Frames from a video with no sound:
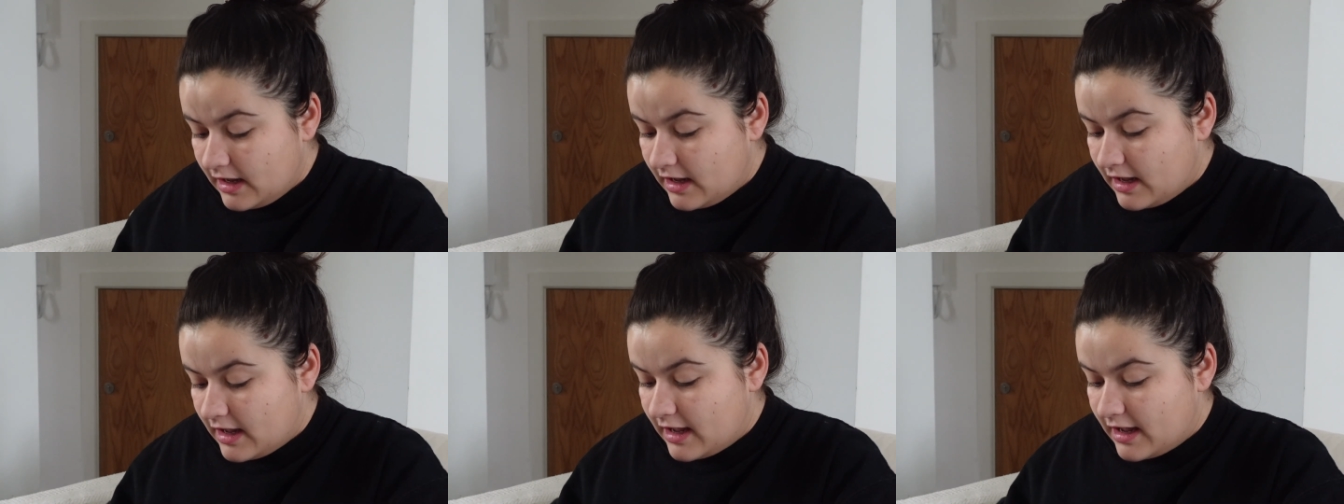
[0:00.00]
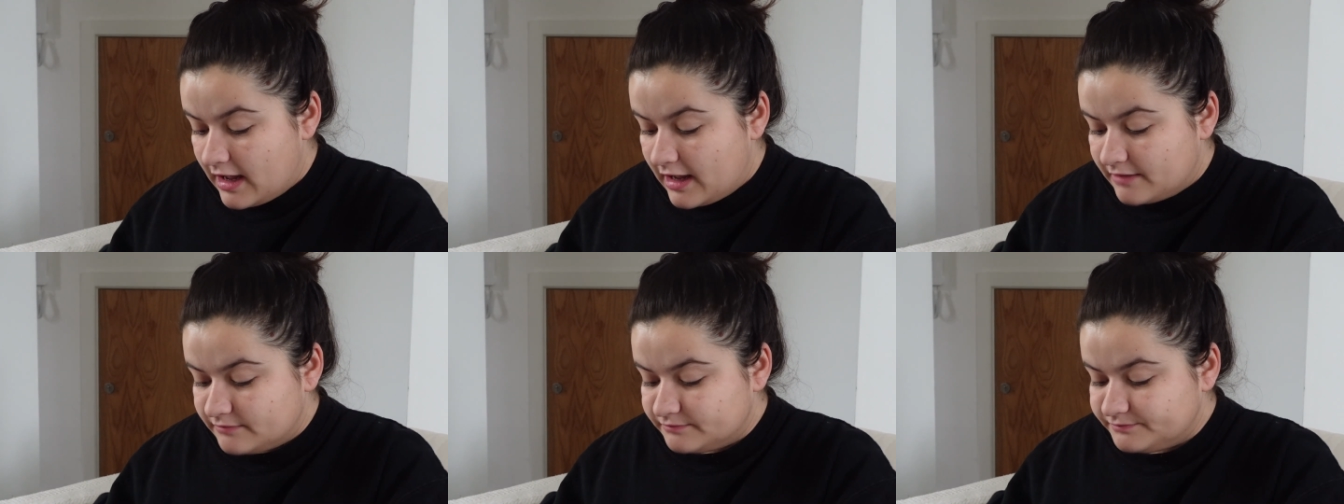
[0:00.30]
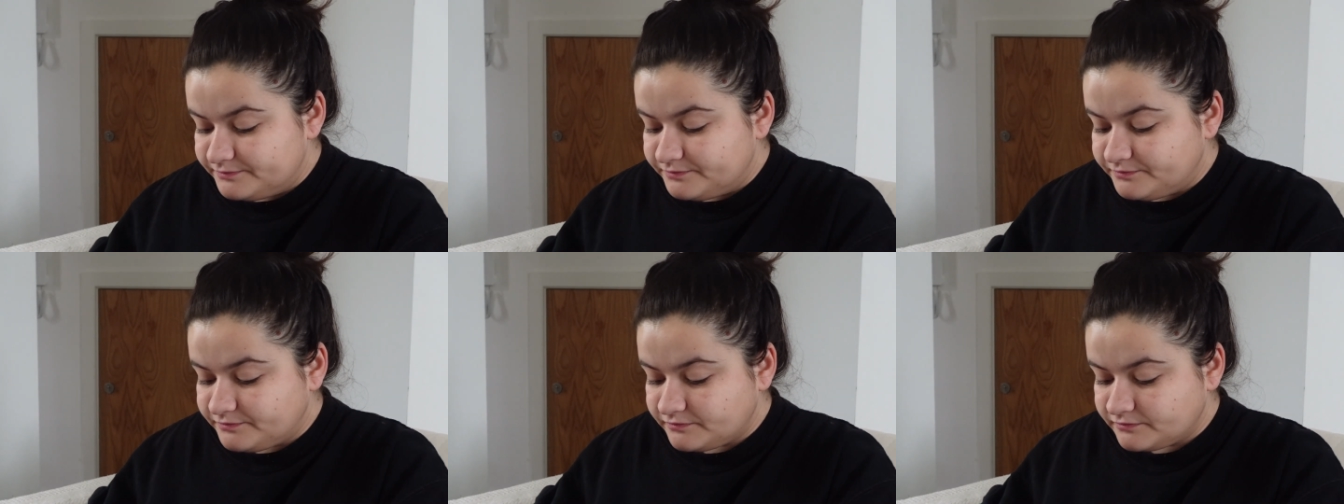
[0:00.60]

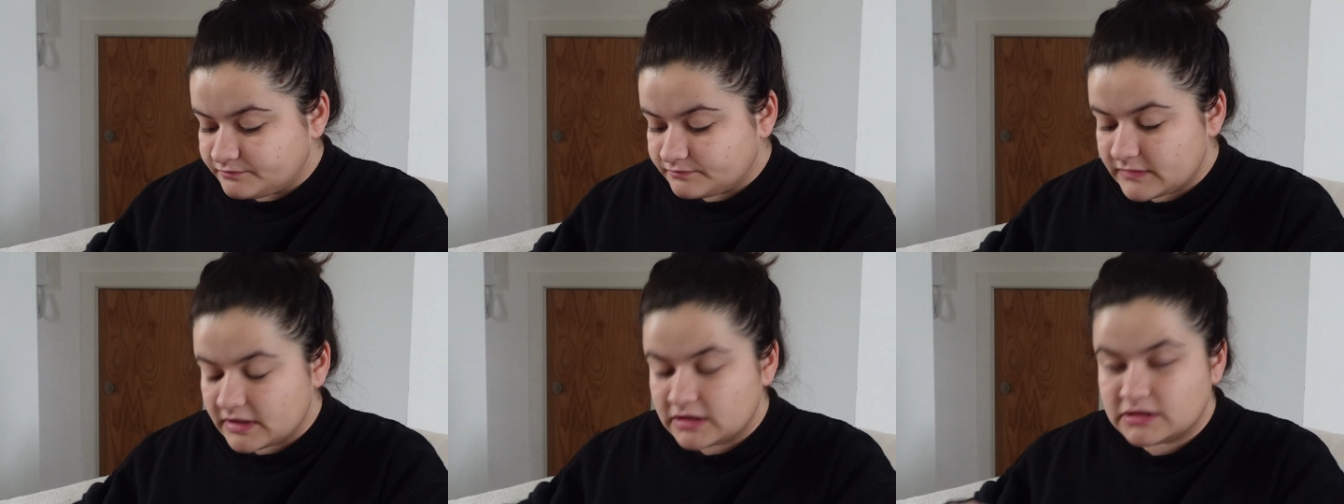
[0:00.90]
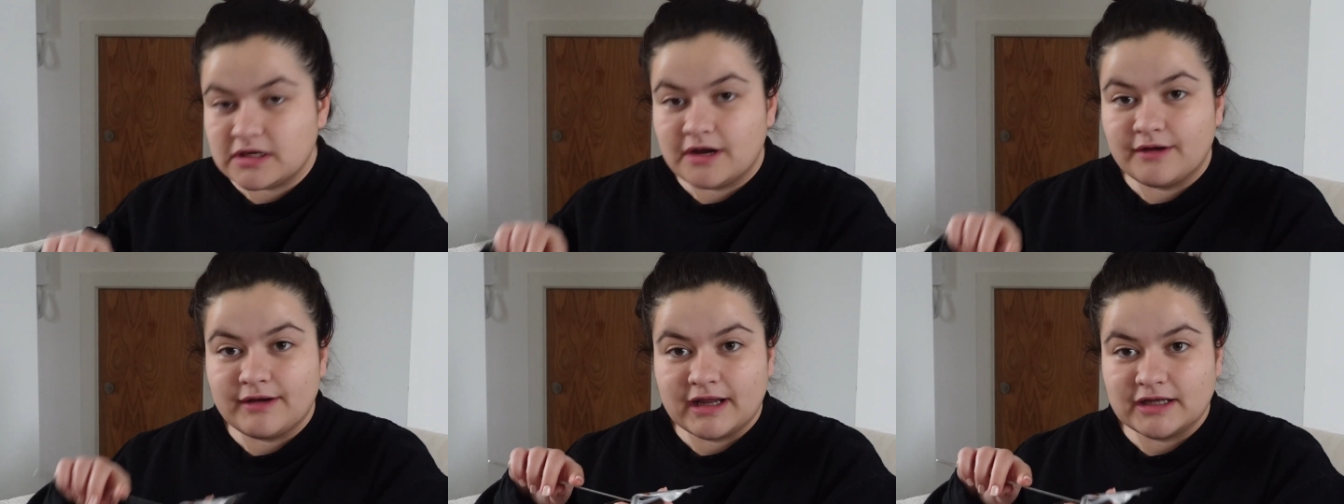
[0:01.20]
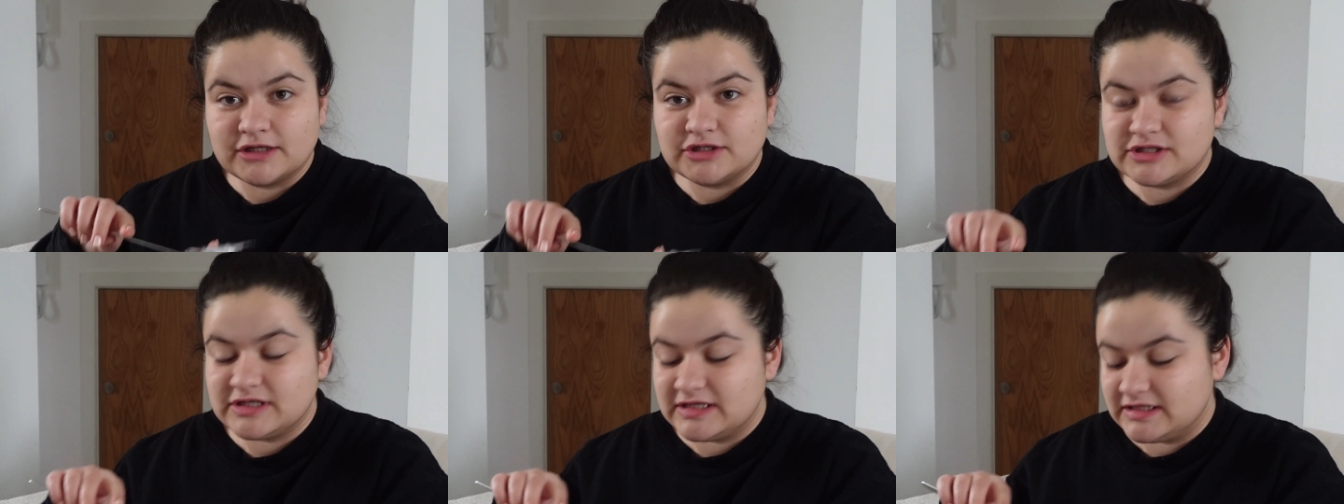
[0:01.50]
Um, sorry, I
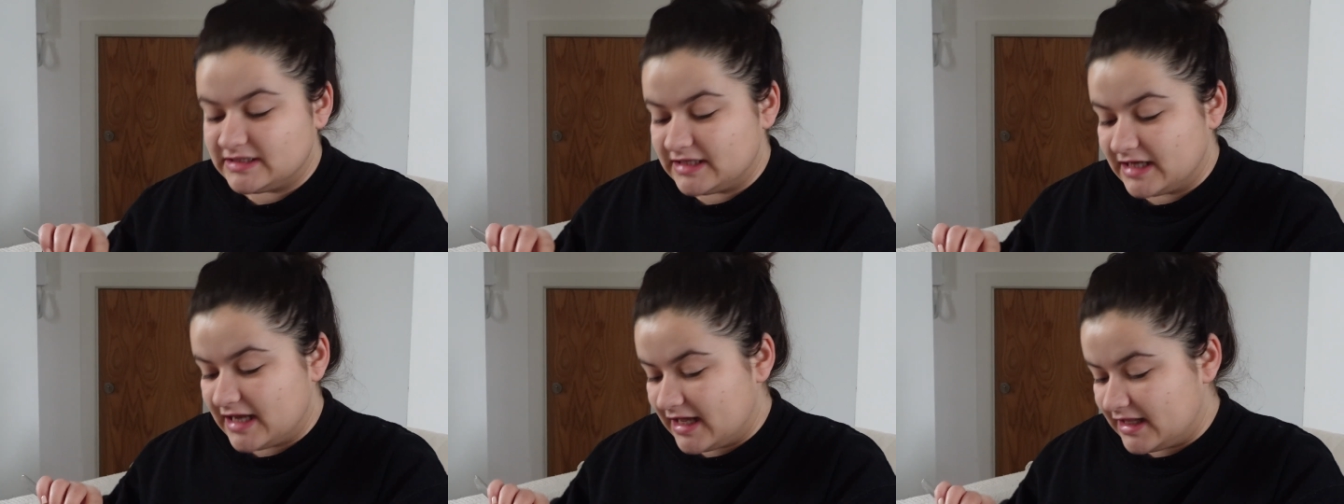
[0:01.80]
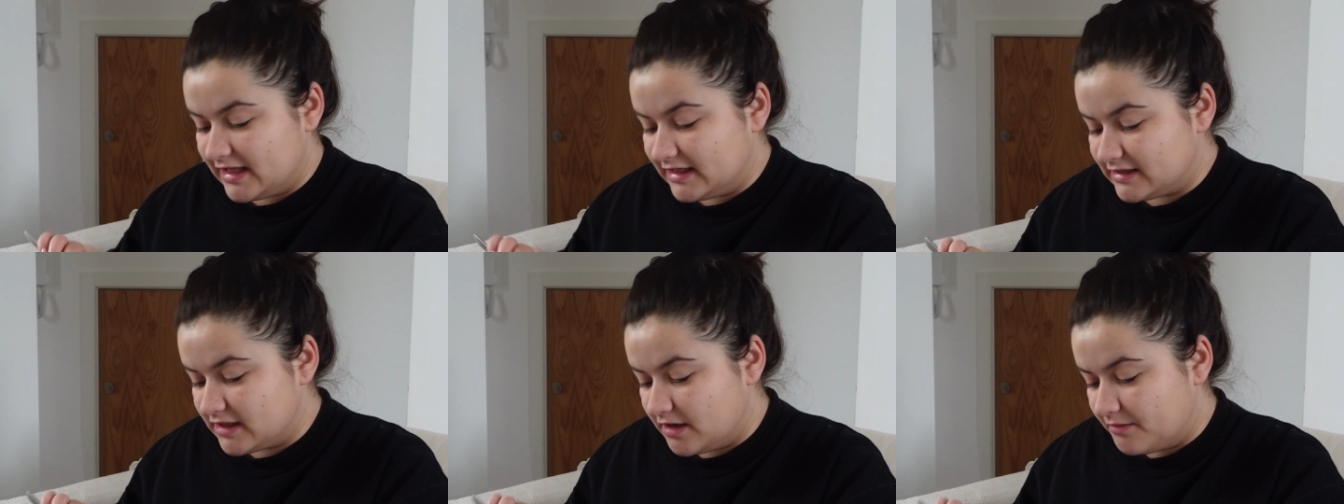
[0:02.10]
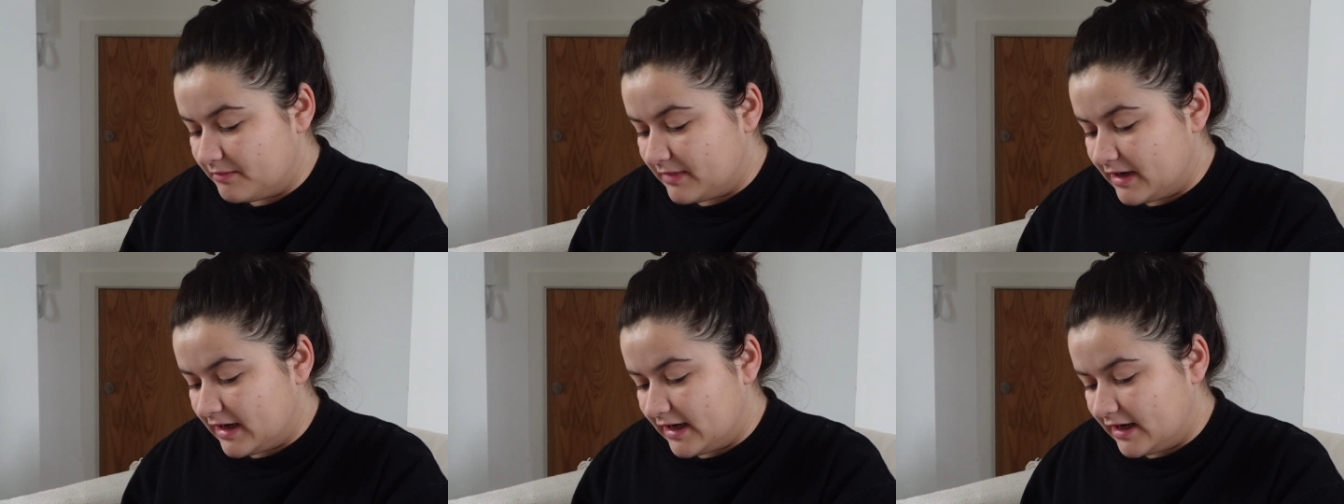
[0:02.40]
just need to get this
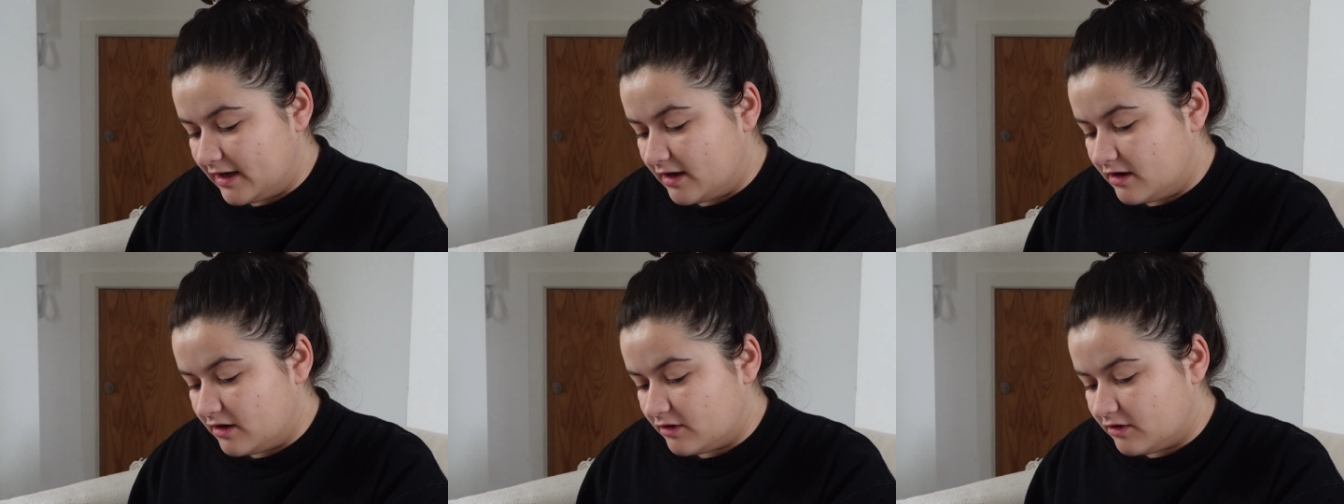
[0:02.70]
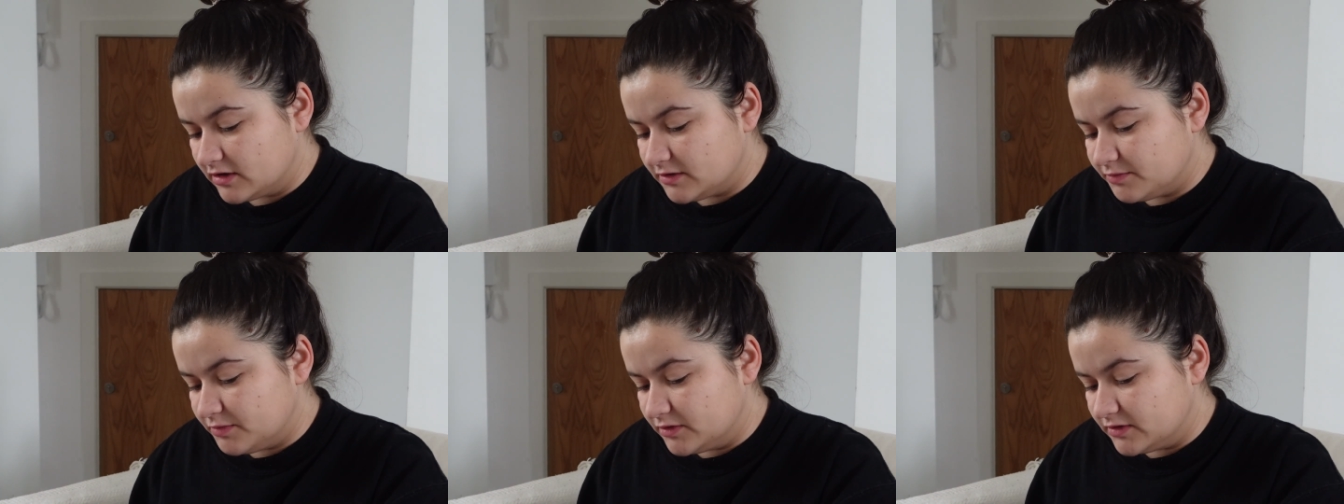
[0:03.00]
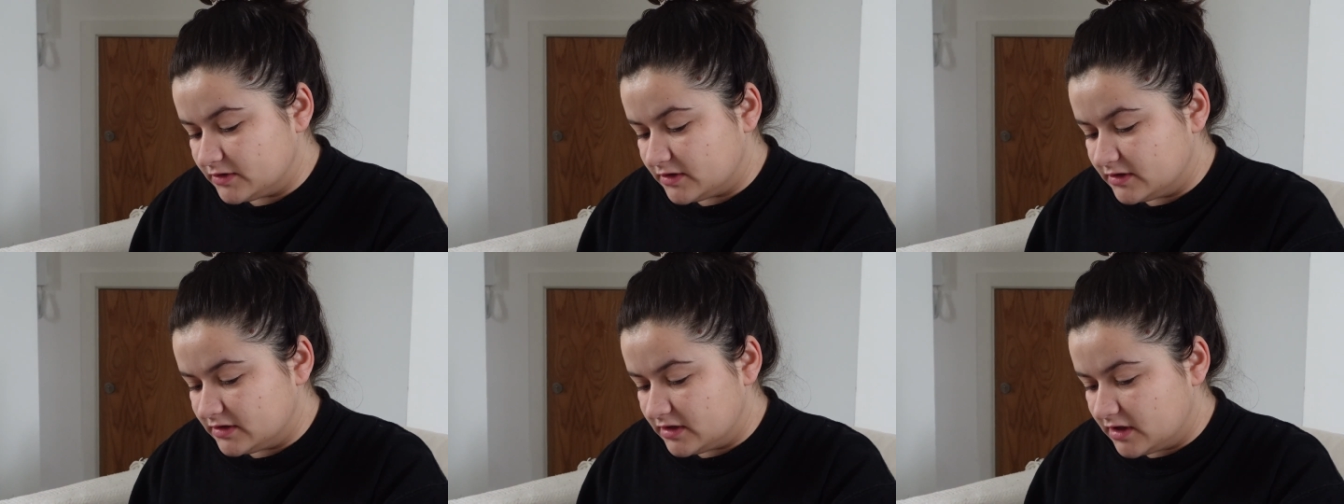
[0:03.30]
on my hot cross
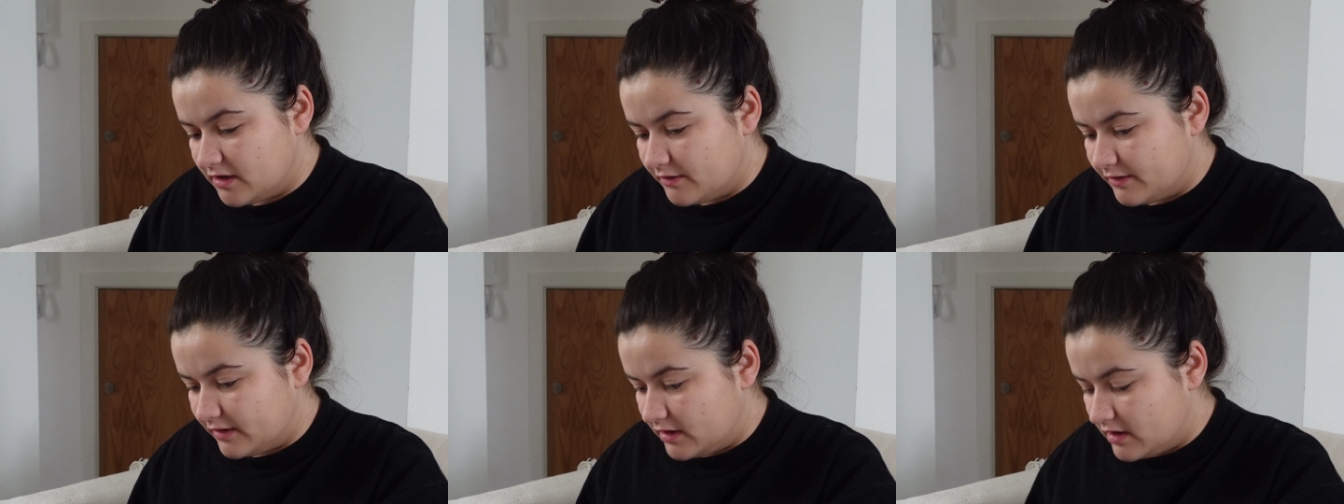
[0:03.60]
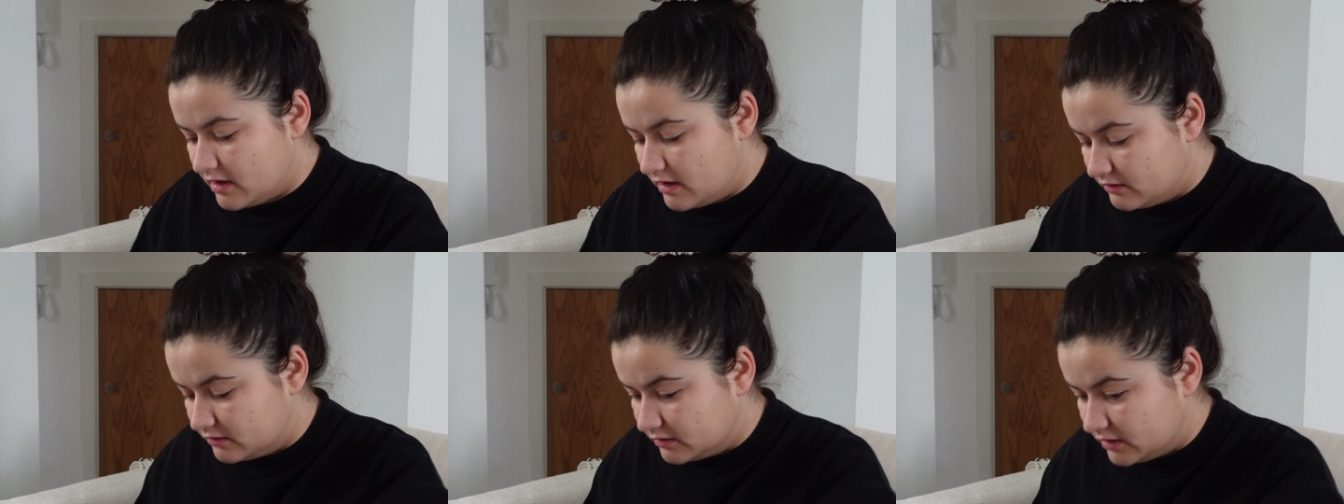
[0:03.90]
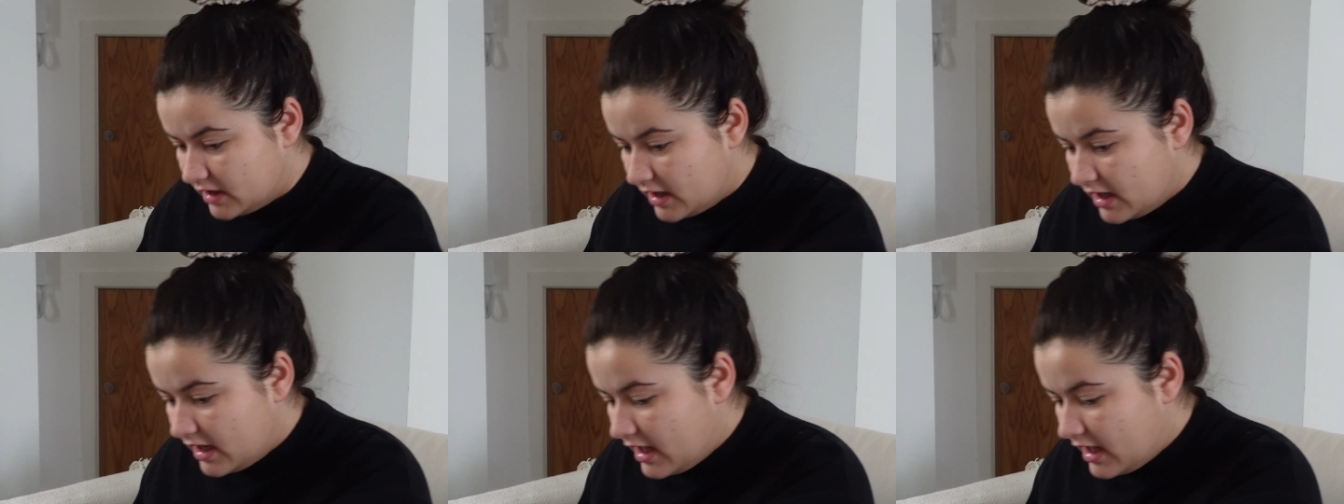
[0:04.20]
buns because they're going cold.